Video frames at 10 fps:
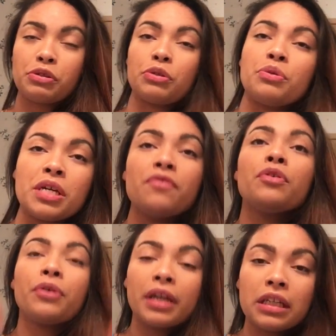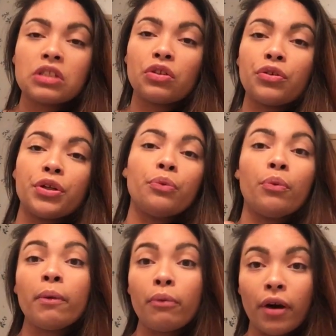So if you're getting started,
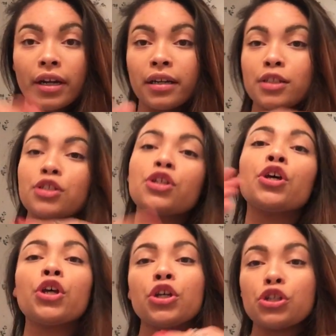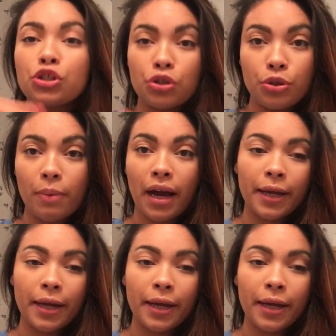what products should you buy?